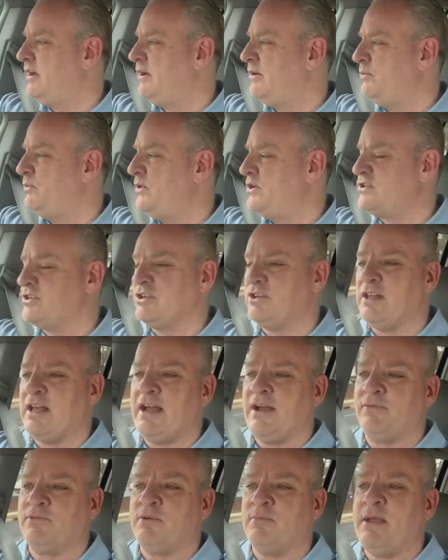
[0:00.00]
we still
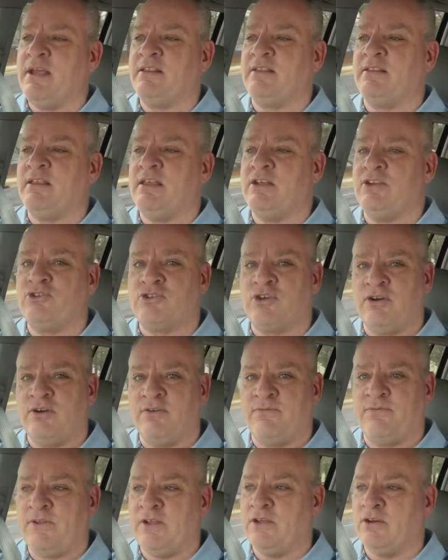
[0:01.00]
have to make the insured
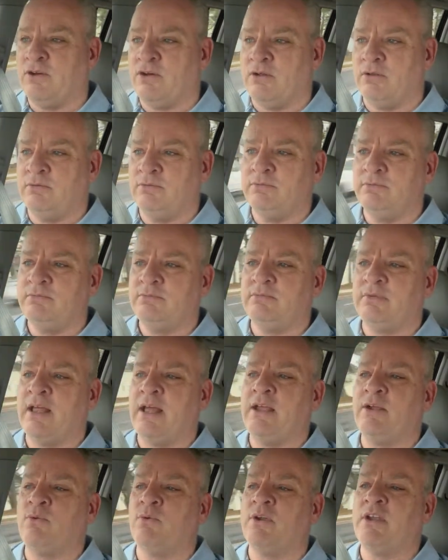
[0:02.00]
feel
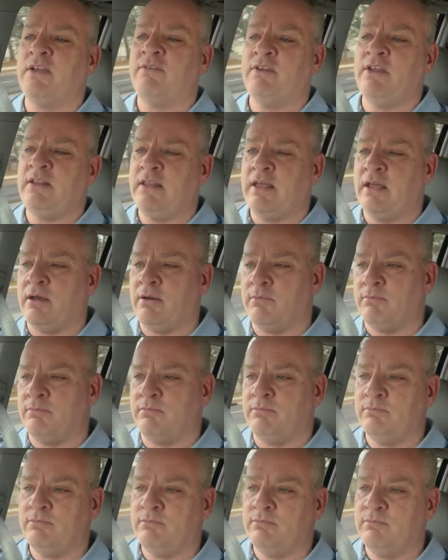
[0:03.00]
like we're giving them
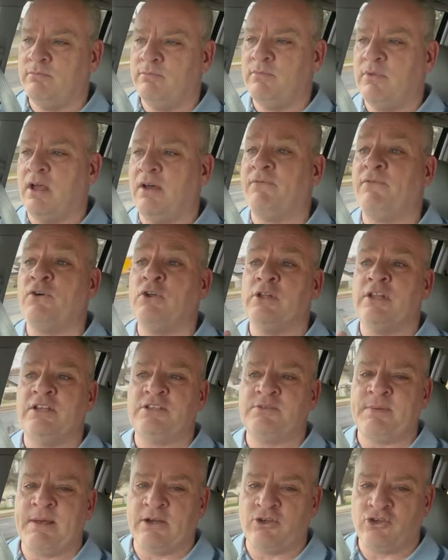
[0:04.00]
a full
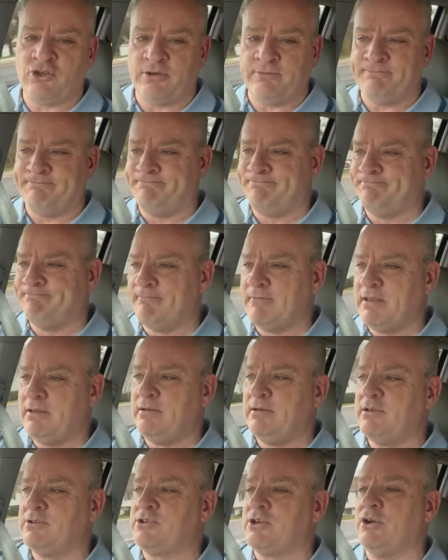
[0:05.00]
inspection.
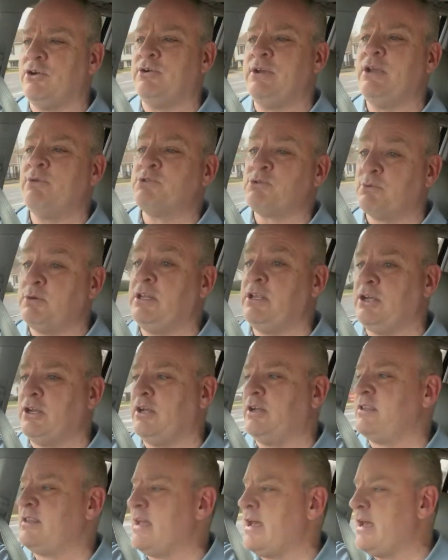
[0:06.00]
So he was really
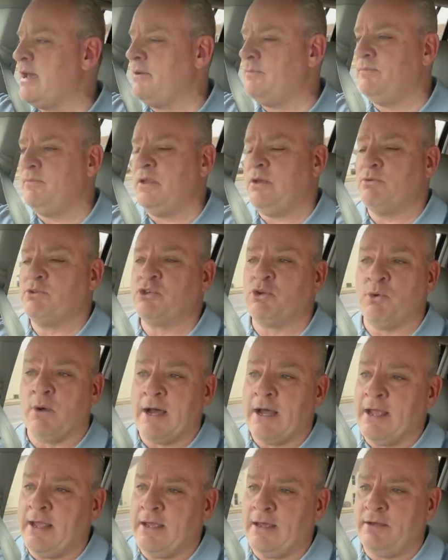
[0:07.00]
good at that. He was
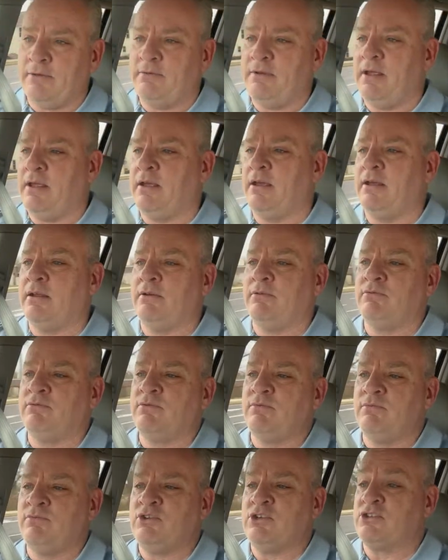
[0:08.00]
quiet, and
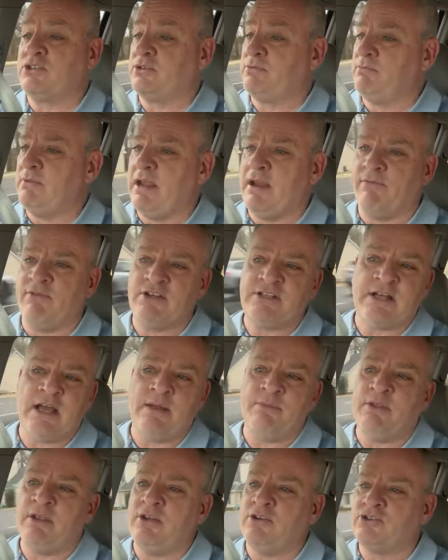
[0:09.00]
just every
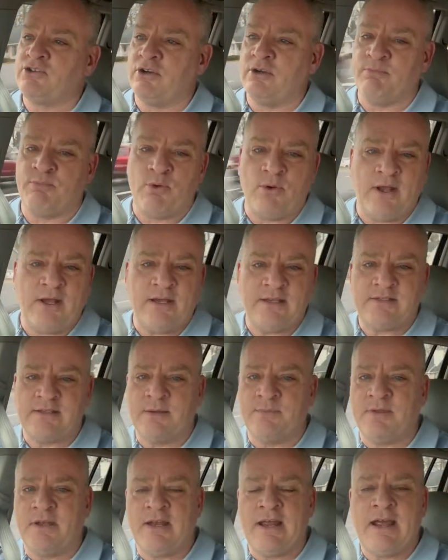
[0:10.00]
time the insured pointed
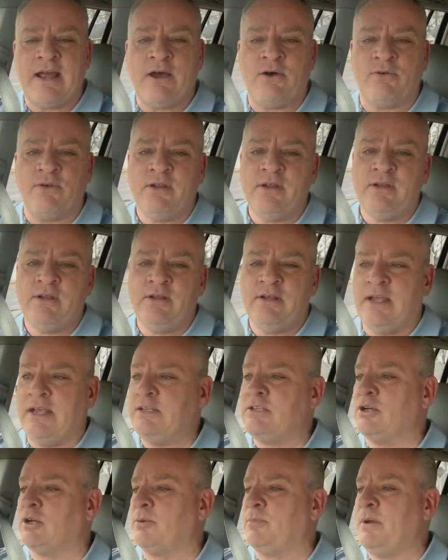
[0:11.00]
something out, he
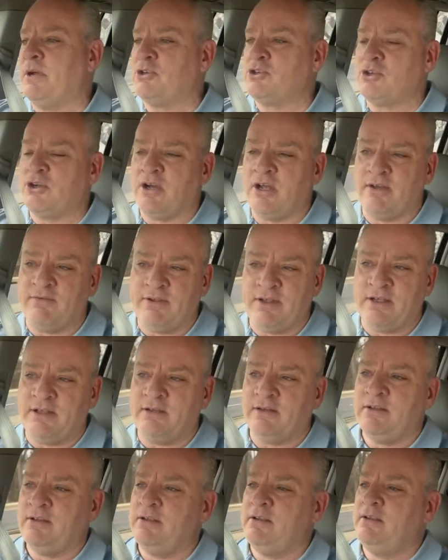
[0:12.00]
took a picture of it,
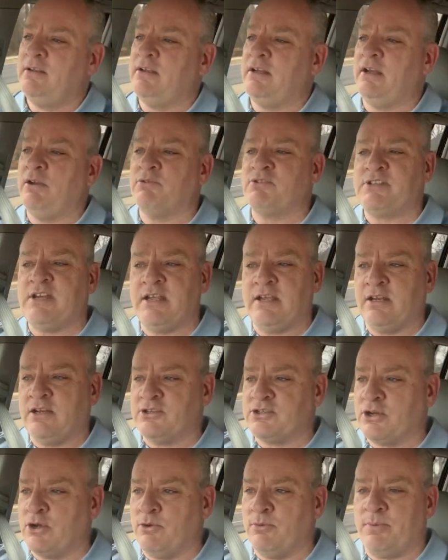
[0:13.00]
and he was taking
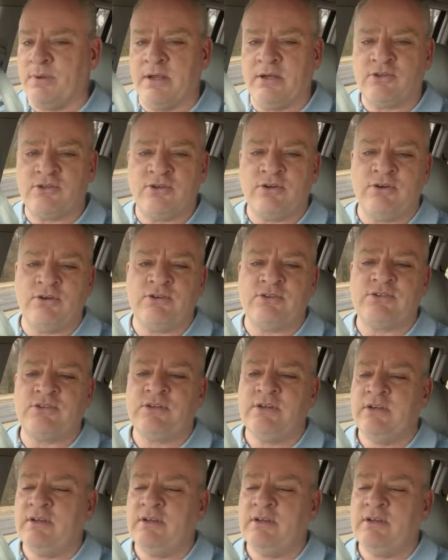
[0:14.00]
his own pictures.